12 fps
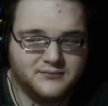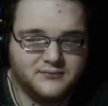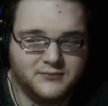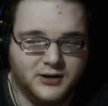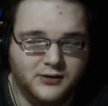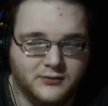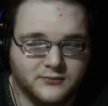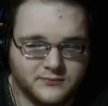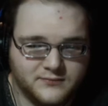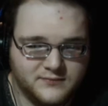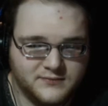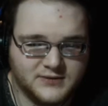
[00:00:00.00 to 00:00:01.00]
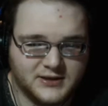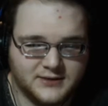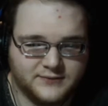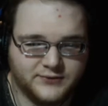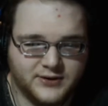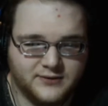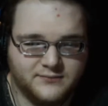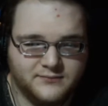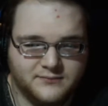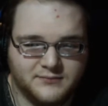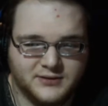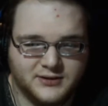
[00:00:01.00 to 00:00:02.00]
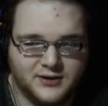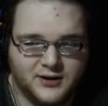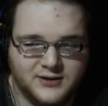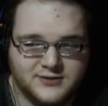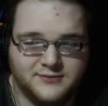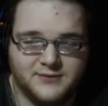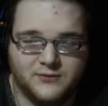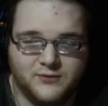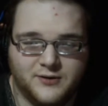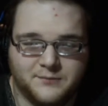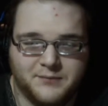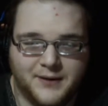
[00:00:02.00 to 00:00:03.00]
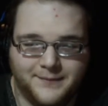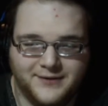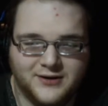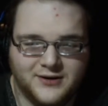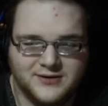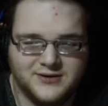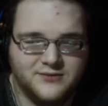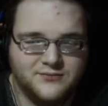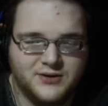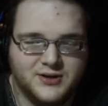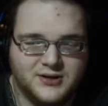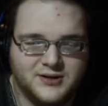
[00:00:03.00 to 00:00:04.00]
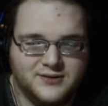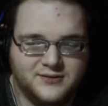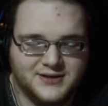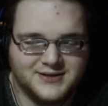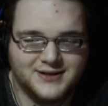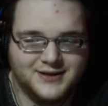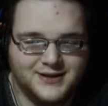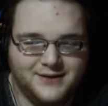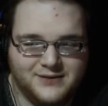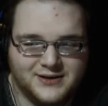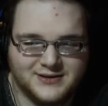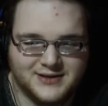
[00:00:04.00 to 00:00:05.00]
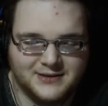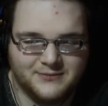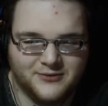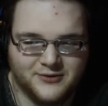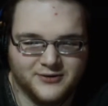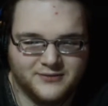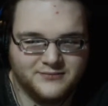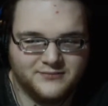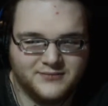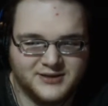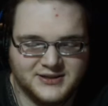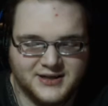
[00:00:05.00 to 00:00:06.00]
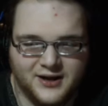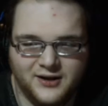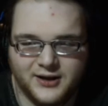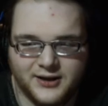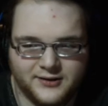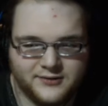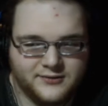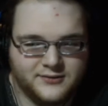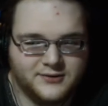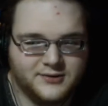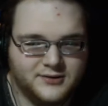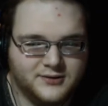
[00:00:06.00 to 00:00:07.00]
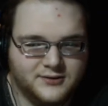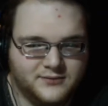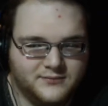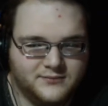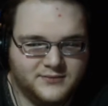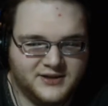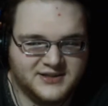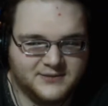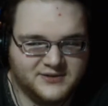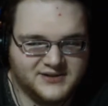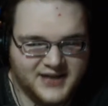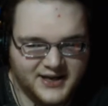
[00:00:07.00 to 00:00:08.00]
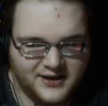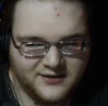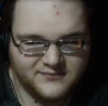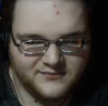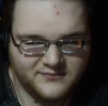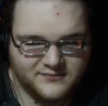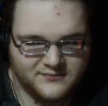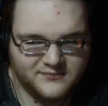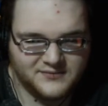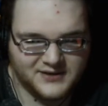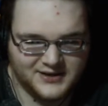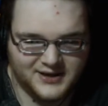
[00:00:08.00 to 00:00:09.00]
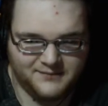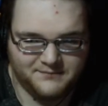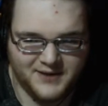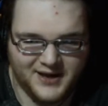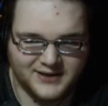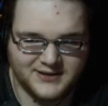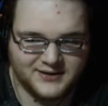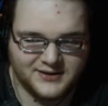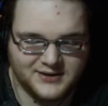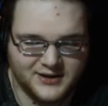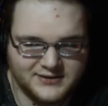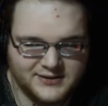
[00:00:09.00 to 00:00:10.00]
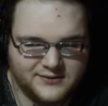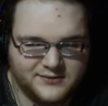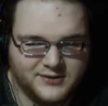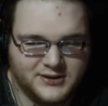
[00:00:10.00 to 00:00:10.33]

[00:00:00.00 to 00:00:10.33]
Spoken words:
No, said his friend. But the costume, that weird puppet costume, it's not in evidence anymore. It's gone. Did someone take it? Did they accidentally toss it?